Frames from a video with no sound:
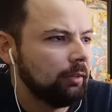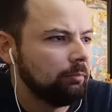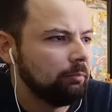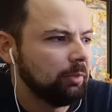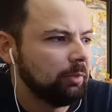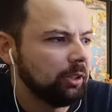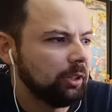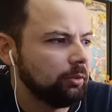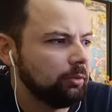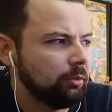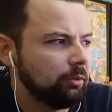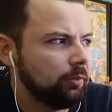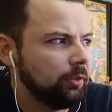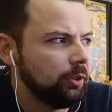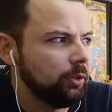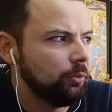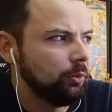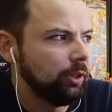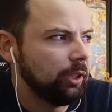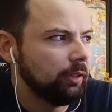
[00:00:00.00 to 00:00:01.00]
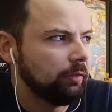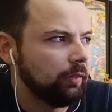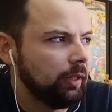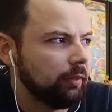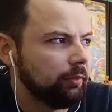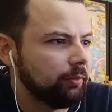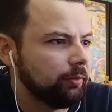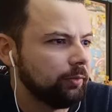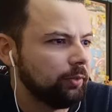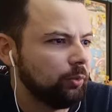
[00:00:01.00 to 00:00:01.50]
But I don't think we have
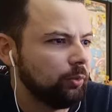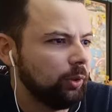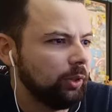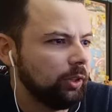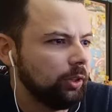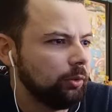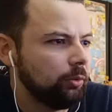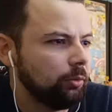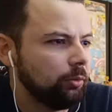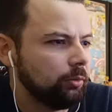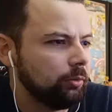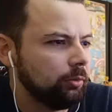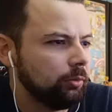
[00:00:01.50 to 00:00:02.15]
F-22.